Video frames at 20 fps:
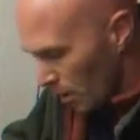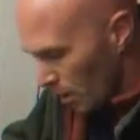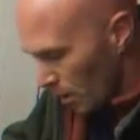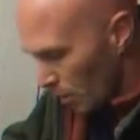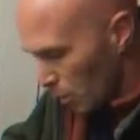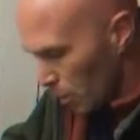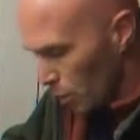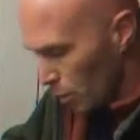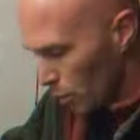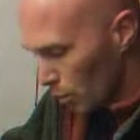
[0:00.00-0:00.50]
I
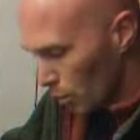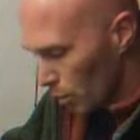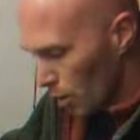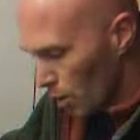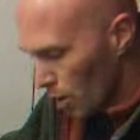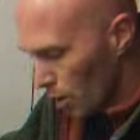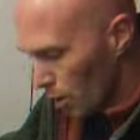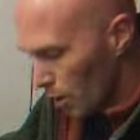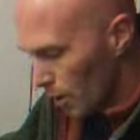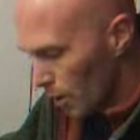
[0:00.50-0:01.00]
put the
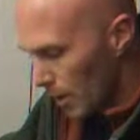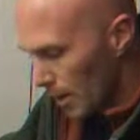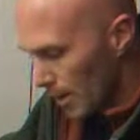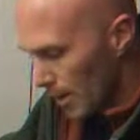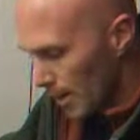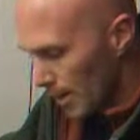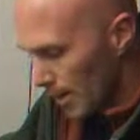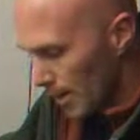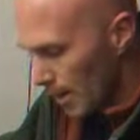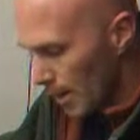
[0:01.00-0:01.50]
water
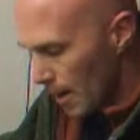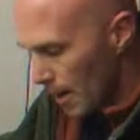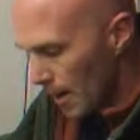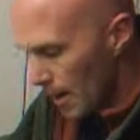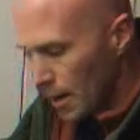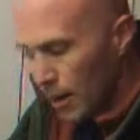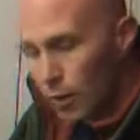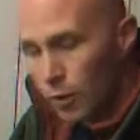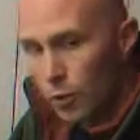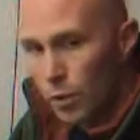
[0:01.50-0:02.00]
on
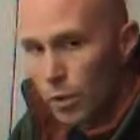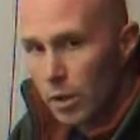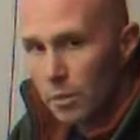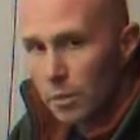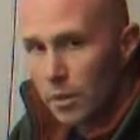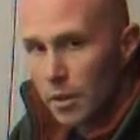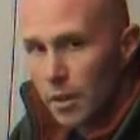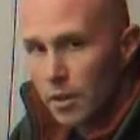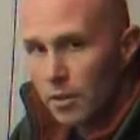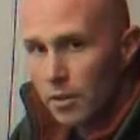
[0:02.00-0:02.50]
at 3
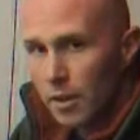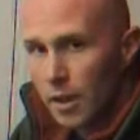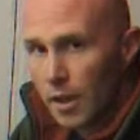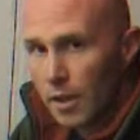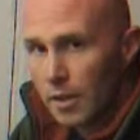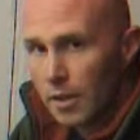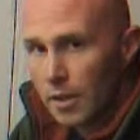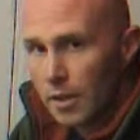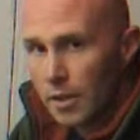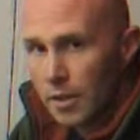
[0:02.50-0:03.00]
minutes
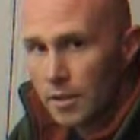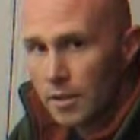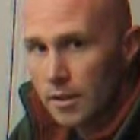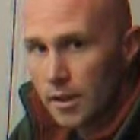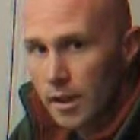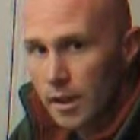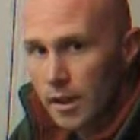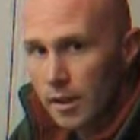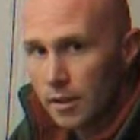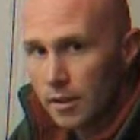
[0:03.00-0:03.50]
19
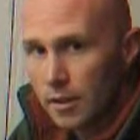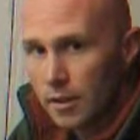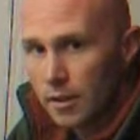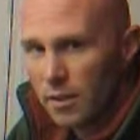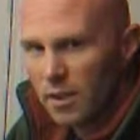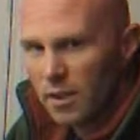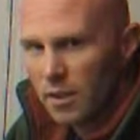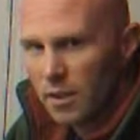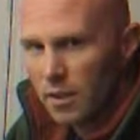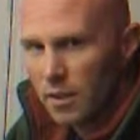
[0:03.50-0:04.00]

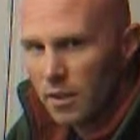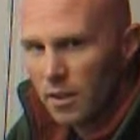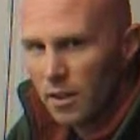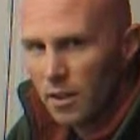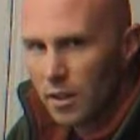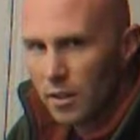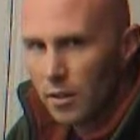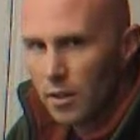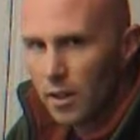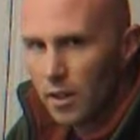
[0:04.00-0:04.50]
seconds. It
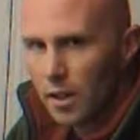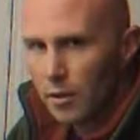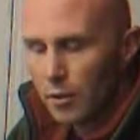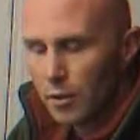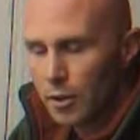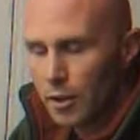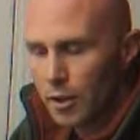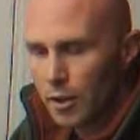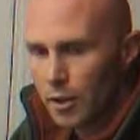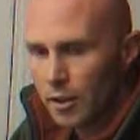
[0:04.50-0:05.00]
took a little
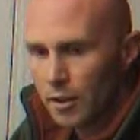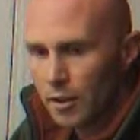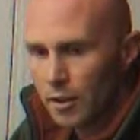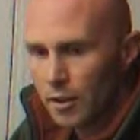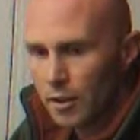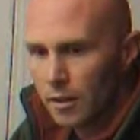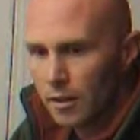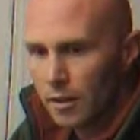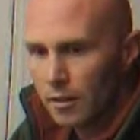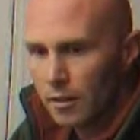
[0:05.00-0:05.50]
effort to get
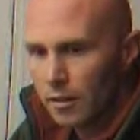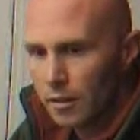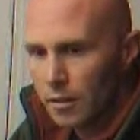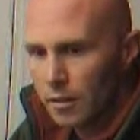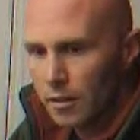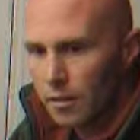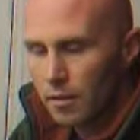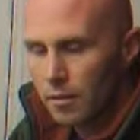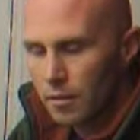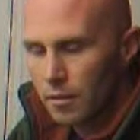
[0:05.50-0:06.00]
the
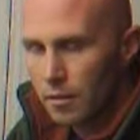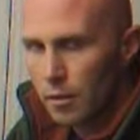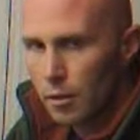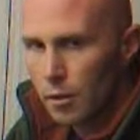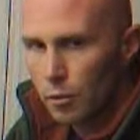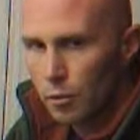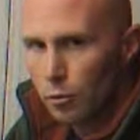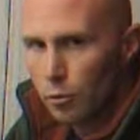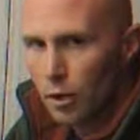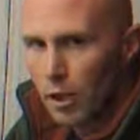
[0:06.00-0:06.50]

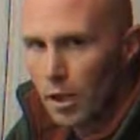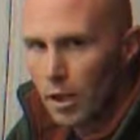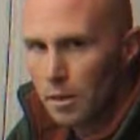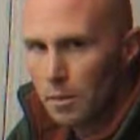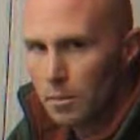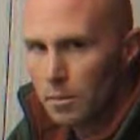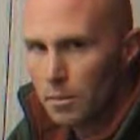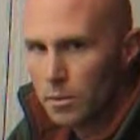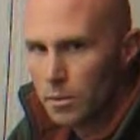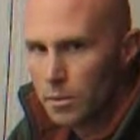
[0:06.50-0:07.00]

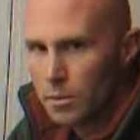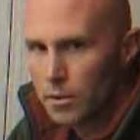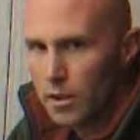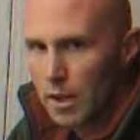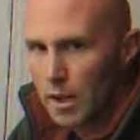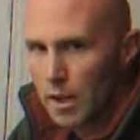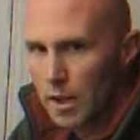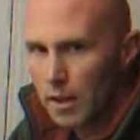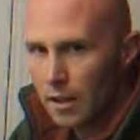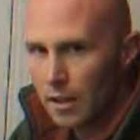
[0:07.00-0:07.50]
flame
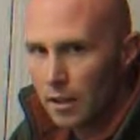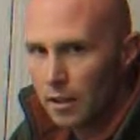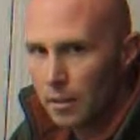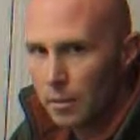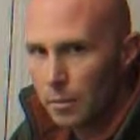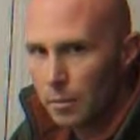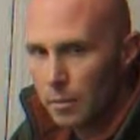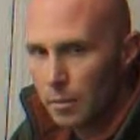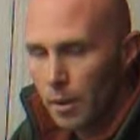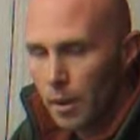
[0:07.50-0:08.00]
sustained,
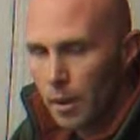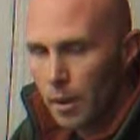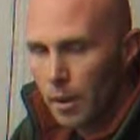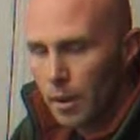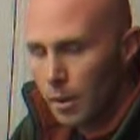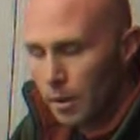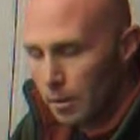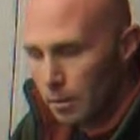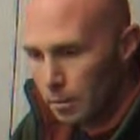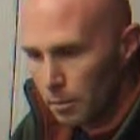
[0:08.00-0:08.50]

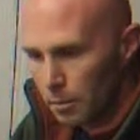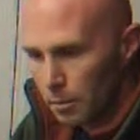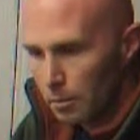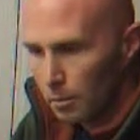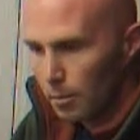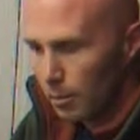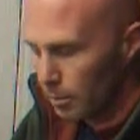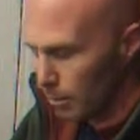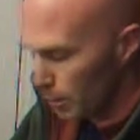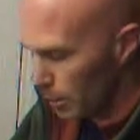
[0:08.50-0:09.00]

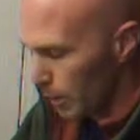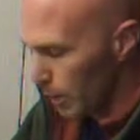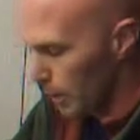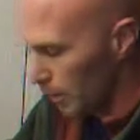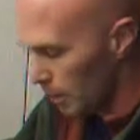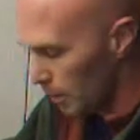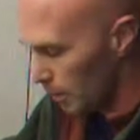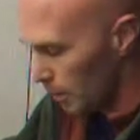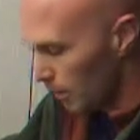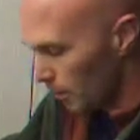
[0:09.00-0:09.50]
but it
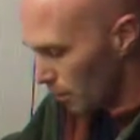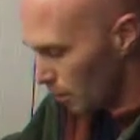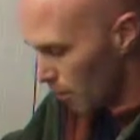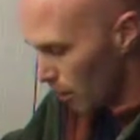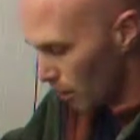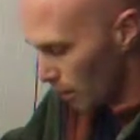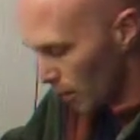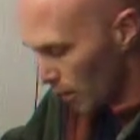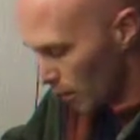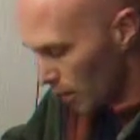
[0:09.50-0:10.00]
did
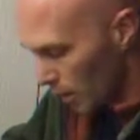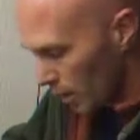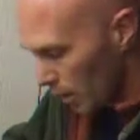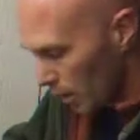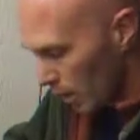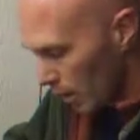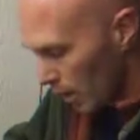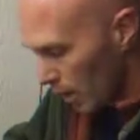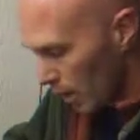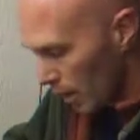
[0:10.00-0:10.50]
alright.
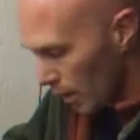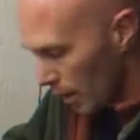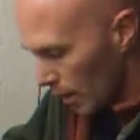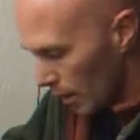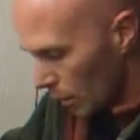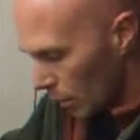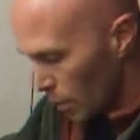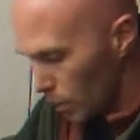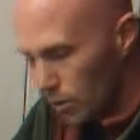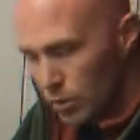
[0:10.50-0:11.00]

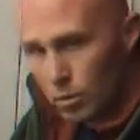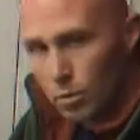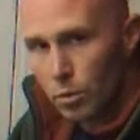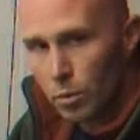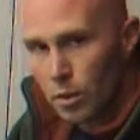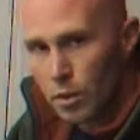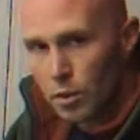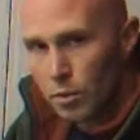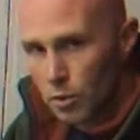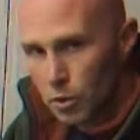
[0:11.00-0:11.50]

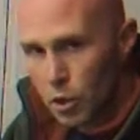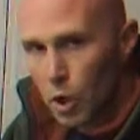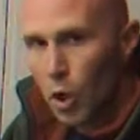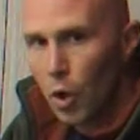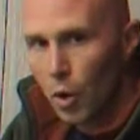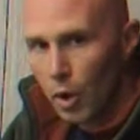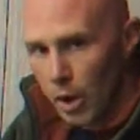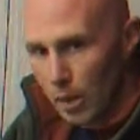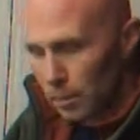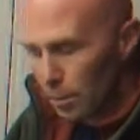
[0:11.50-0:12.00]
Once it was
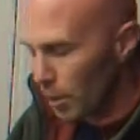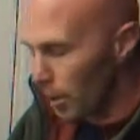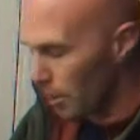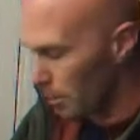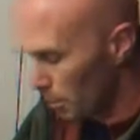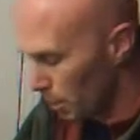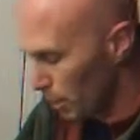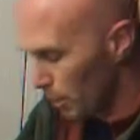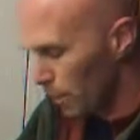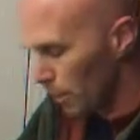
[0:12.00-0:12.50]
going, I
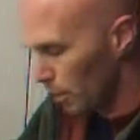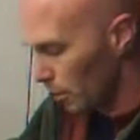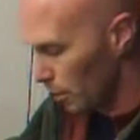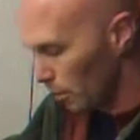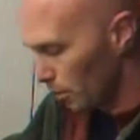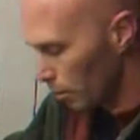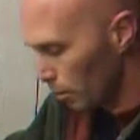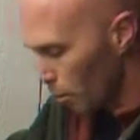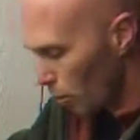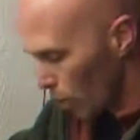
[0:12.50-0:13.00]
put the
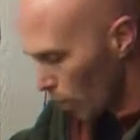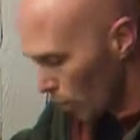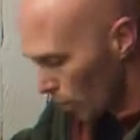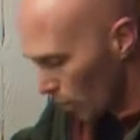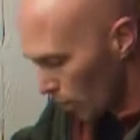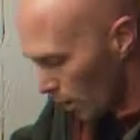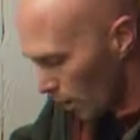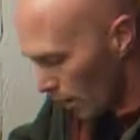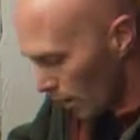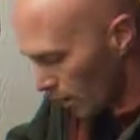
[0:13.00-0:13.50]

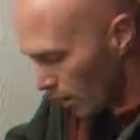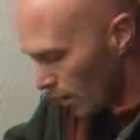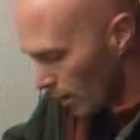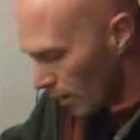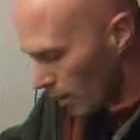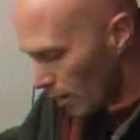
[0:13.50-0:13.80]
water on.